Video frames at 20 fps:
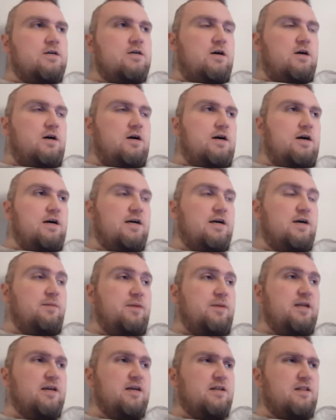uh, a
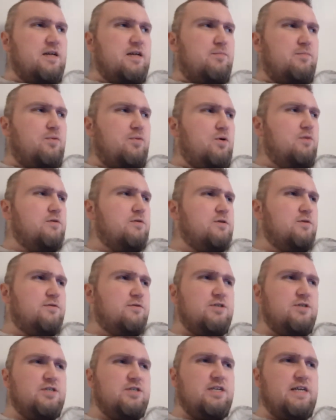comedic like approach
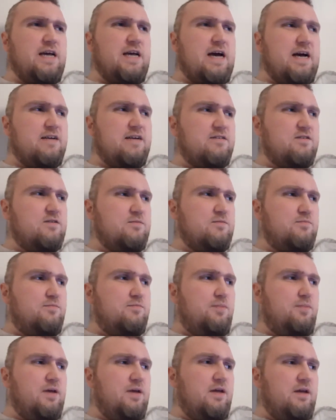or she has to
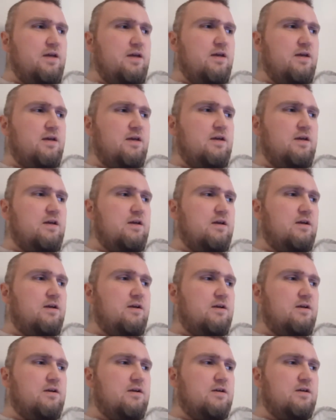
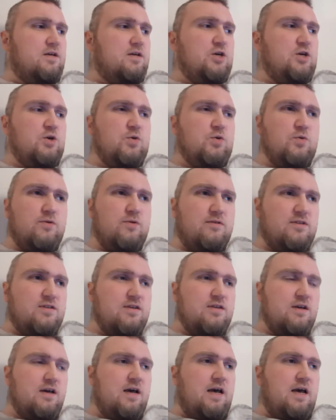be
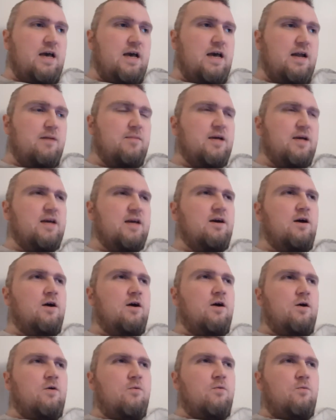cute and i'm like
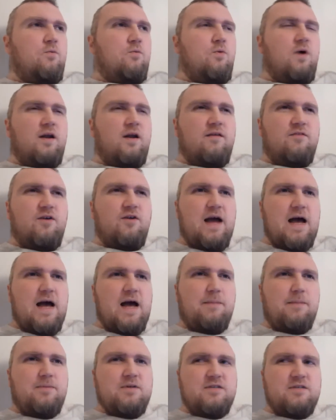whatever
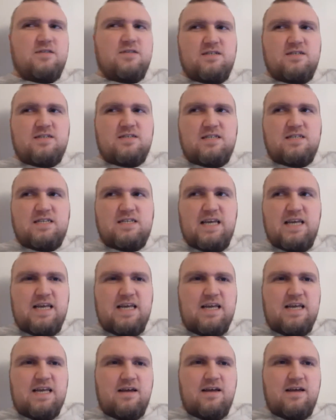happened to
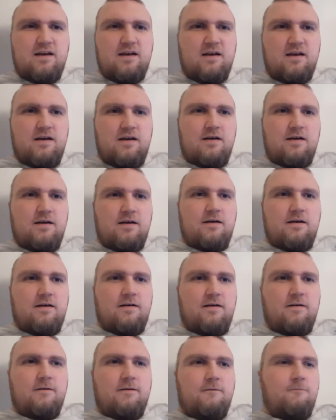t
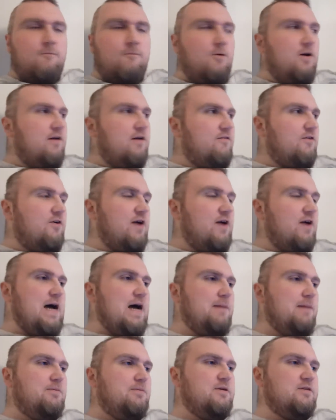whatever
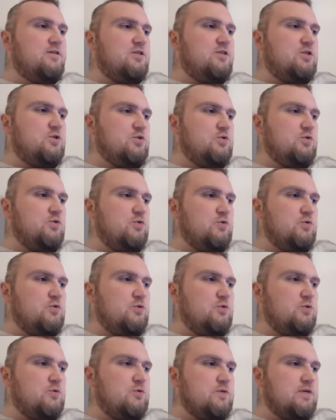happened
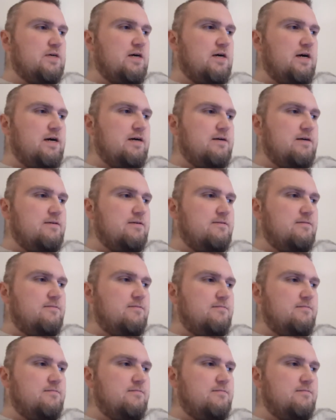to uh